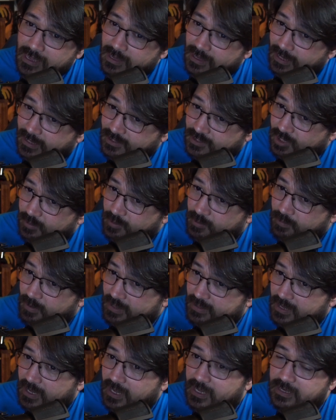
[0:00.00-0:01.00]
He took me by
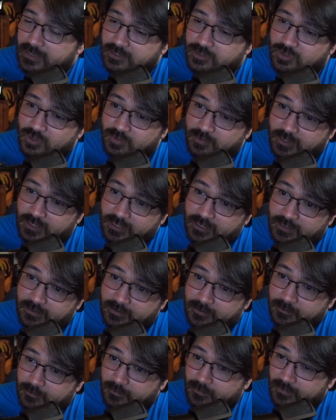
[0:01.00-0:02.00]
the hand and drew me in.
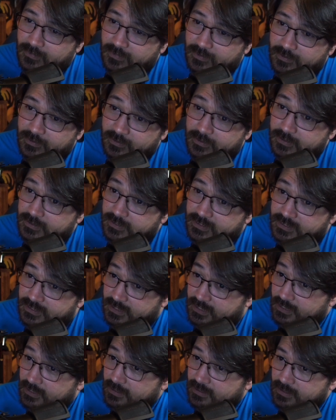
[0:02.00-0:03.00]

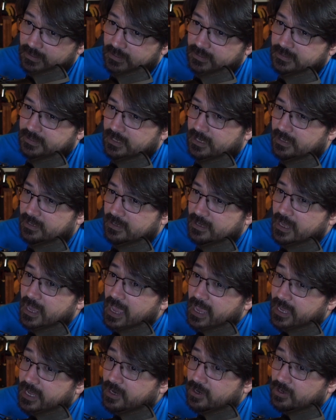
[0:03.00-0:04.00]
See, he said,
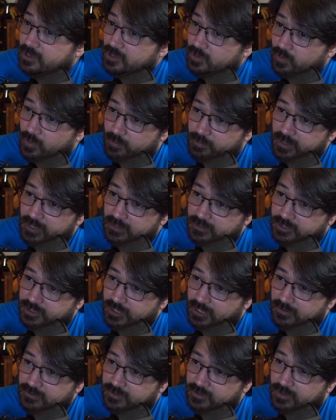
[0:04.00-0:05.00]
here you will be in
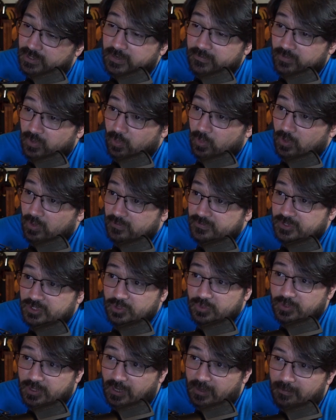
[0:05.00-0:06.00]
shelter, and if the wolves
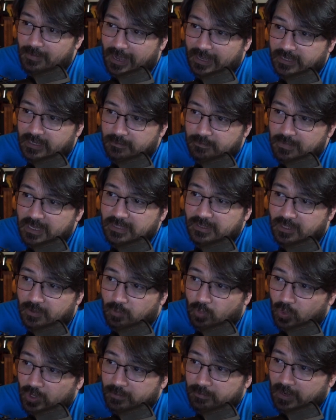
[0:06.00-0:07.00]
do come, I can meet them
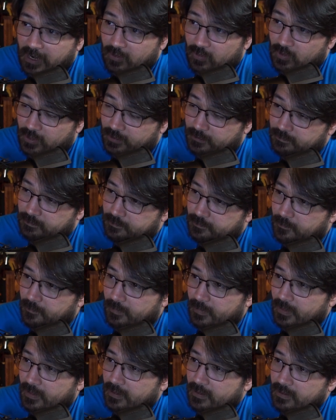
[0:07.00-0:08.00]
one by one.
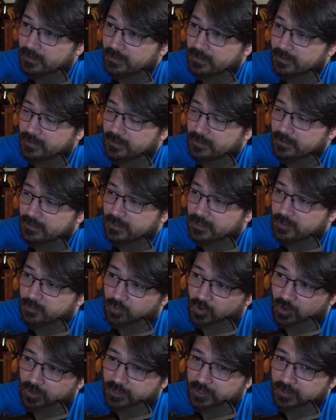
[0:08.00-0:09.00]
He
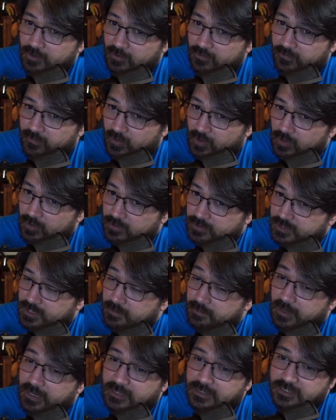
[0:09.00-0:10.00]
brought in our furs and
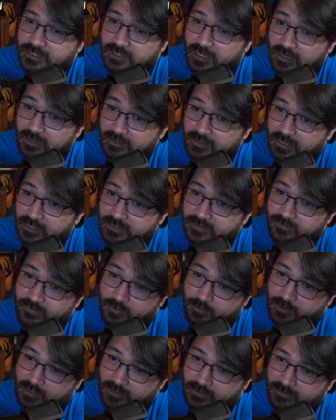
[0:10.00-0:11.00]
made a snug nest for
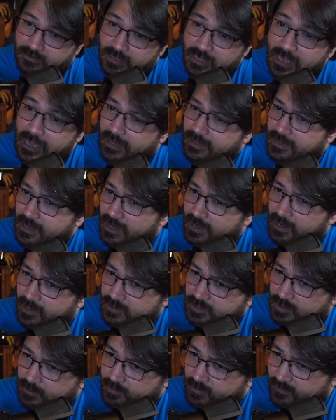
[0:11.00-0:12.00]
me, and got out
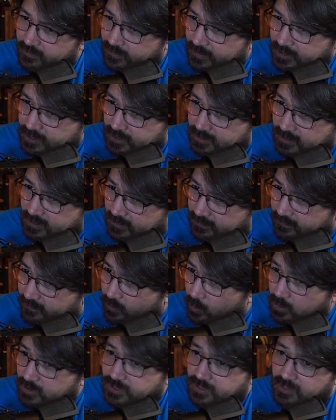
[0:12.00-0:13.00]
some provisions and
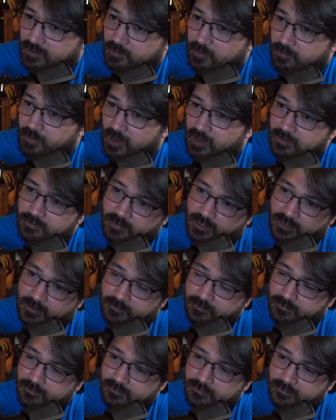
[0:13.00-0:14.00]
forced them upon me.
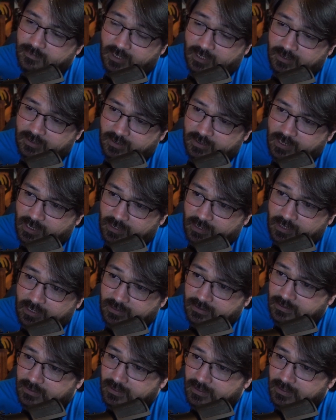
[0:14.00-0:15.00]
But I could not
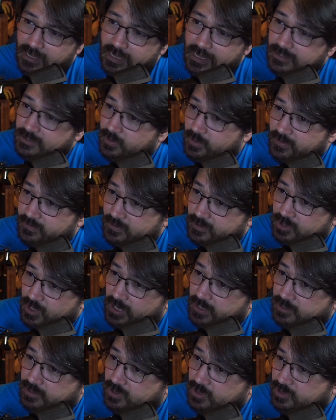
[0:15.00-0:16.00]
eat. To even try
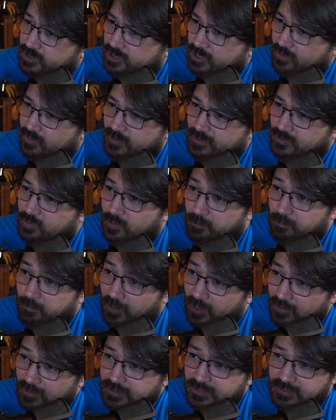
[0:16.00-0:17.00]
to do so was
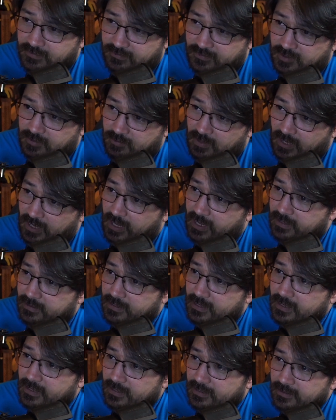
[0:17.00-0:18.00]
repulsive to me, and
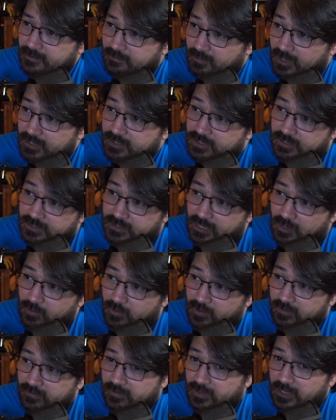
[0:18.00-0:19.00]
much as I
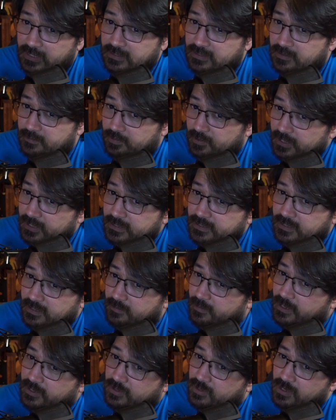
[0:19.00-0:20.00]
would have liked to please him,
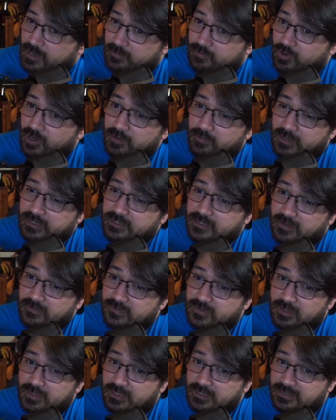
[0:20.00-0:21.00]
I could not bring myself
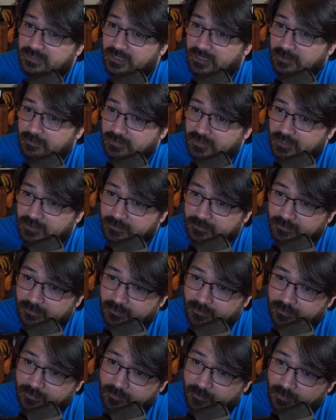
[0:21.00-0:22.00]
to the attempt.
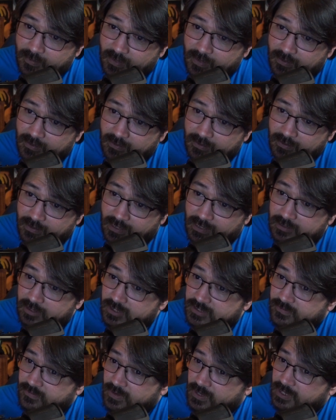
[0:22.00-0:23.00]
He
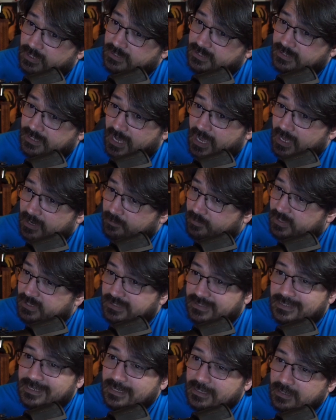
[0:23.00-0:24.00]
looked very sad,
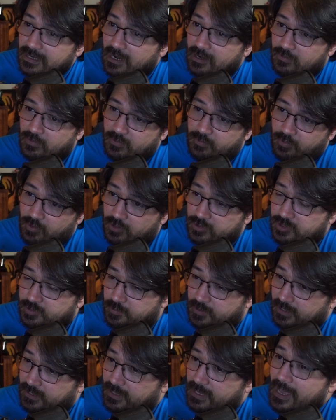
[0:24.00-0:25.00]
but did not reproach
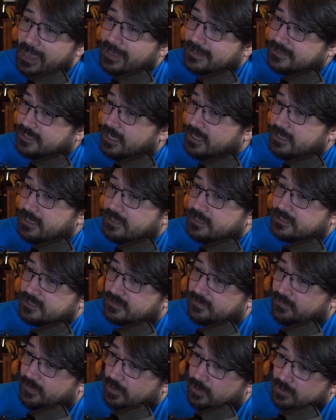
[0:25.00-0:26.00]
me. Taking his
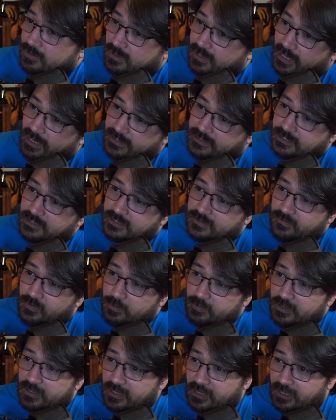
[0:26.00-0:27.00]
field glasses
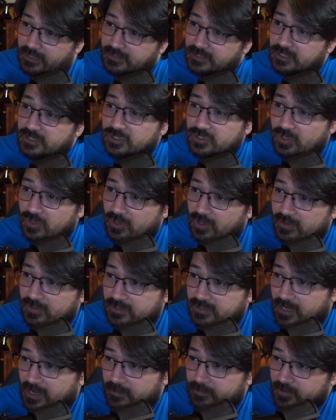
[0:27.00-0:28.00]
from the case, he stood on the
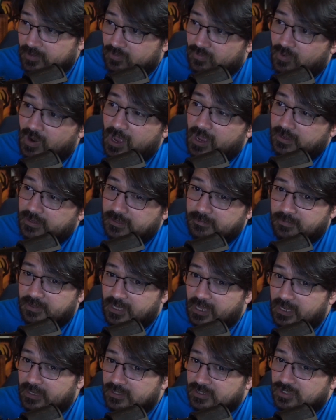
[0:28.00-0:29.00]
top of the rock and
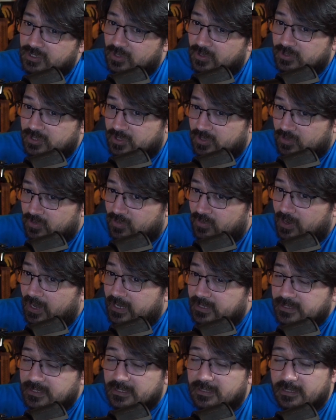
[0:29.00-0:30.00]
began to search the
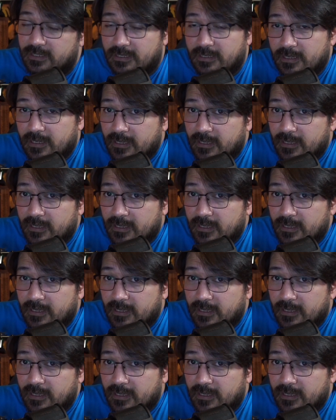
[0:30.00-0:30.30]
horizonly.